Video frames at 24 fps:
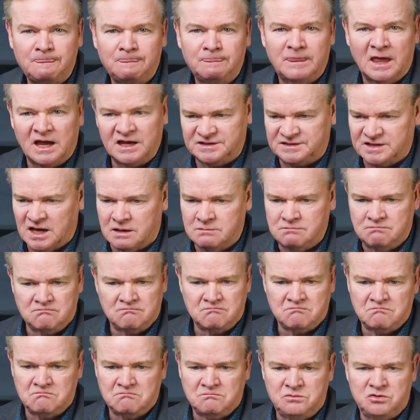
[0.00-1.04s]
They said,
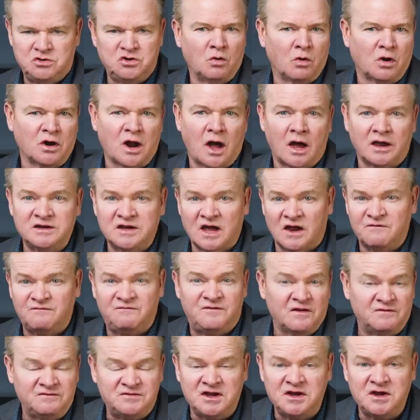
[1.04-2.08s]
"You are not yet
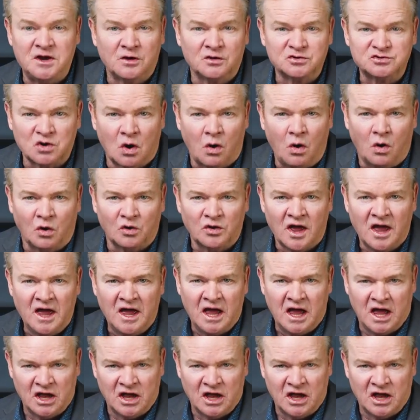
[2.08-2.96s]
50 years old,